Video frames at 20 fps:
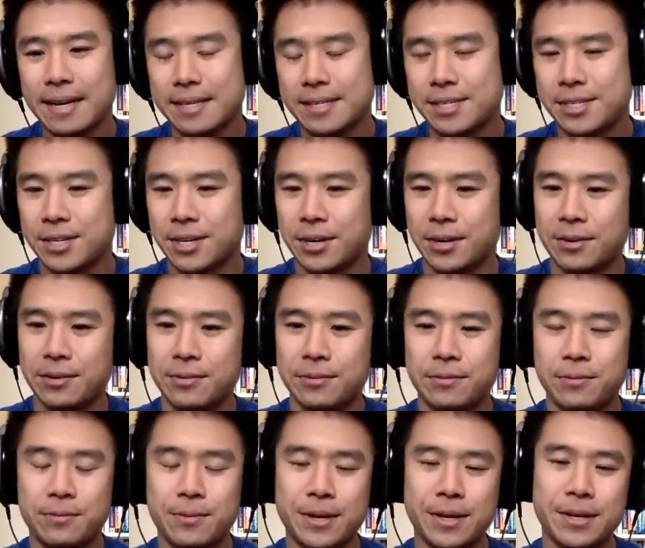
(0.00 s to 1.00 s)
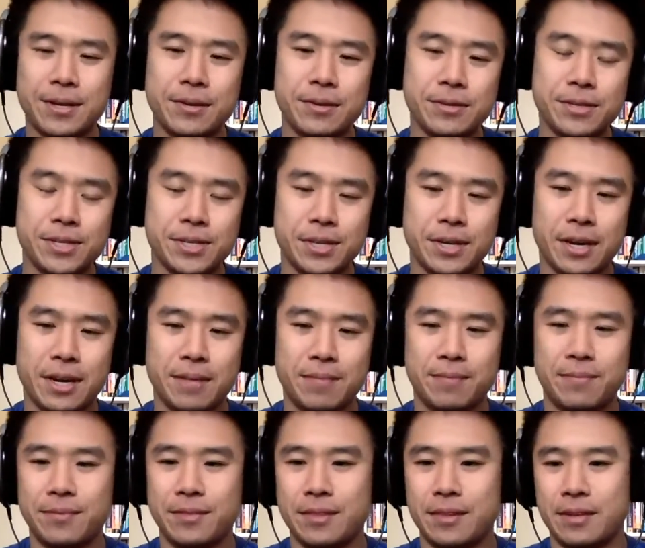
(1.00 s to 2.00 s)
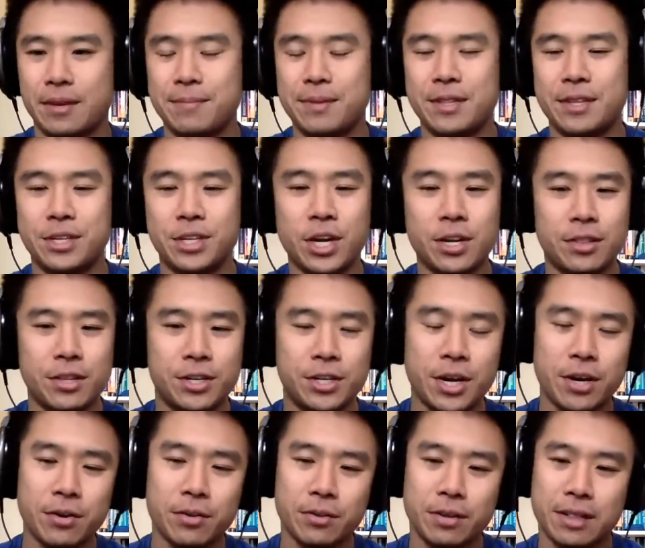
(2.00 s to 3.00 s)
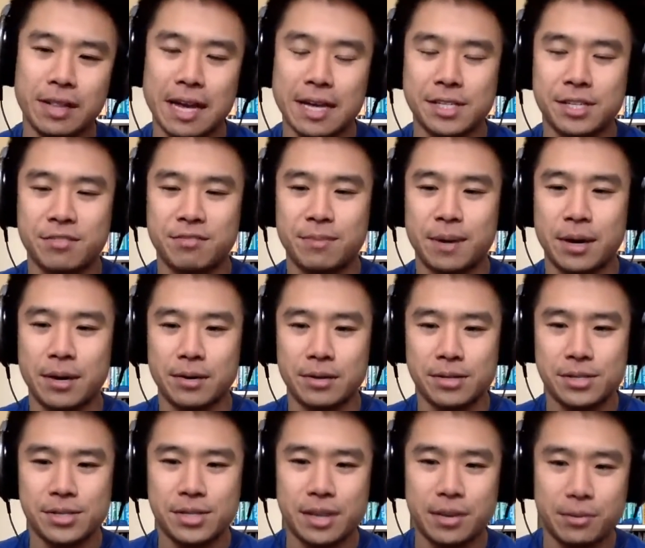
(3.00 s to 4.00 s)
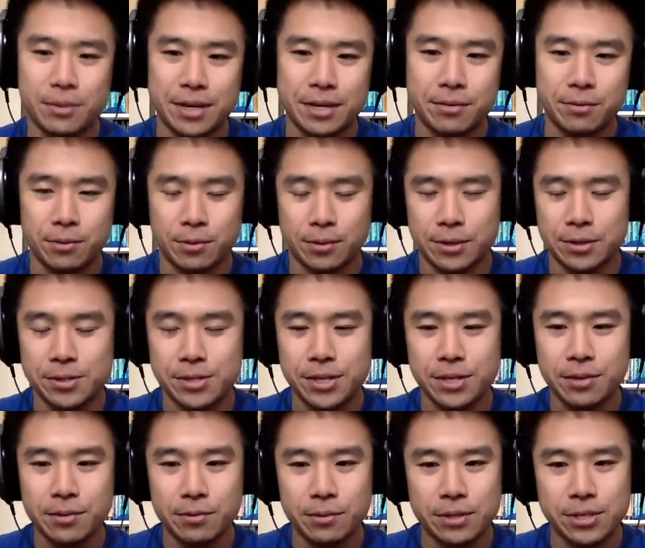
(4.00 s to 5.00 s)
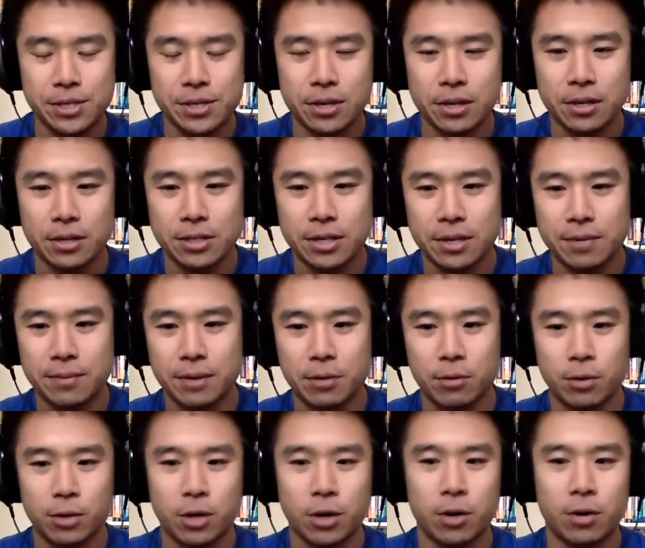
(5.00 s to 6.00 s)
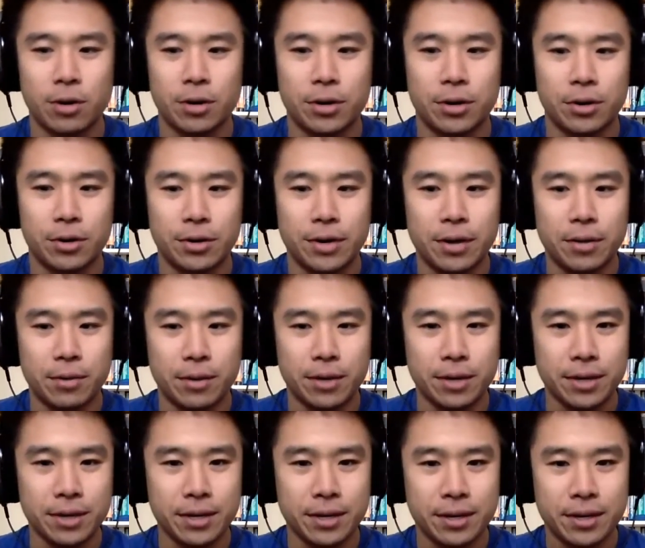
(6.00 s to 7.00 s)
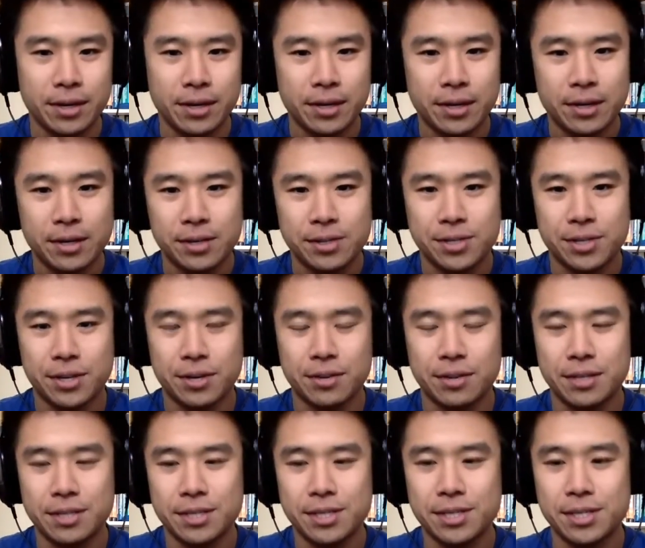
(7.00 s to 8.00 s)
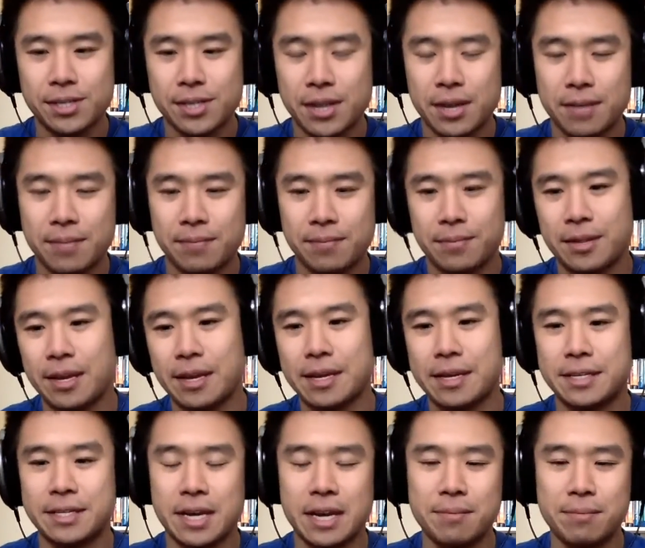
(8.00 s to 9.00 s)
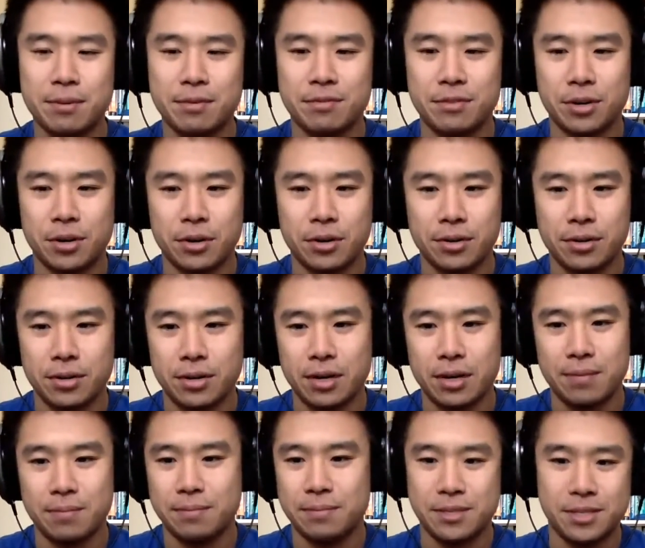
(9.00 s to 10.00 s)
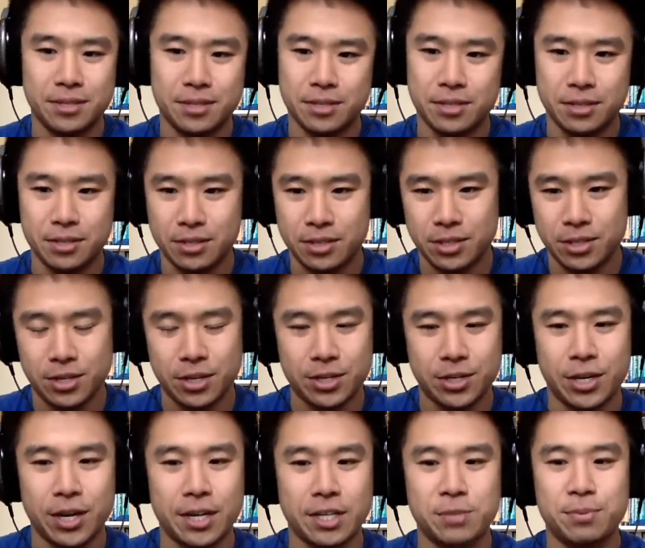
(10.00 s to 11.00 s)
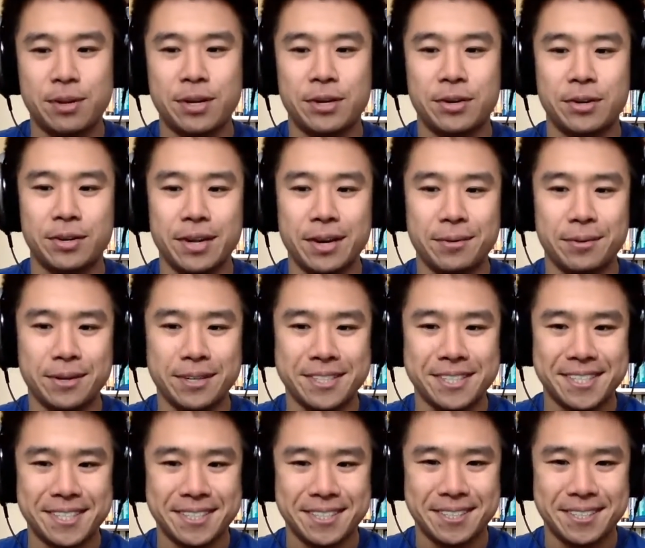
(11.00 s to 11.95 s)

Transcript: so we used, the general class of models that we were using was called a recurrent neural network. So this is a type of neural, should I explain neural networks?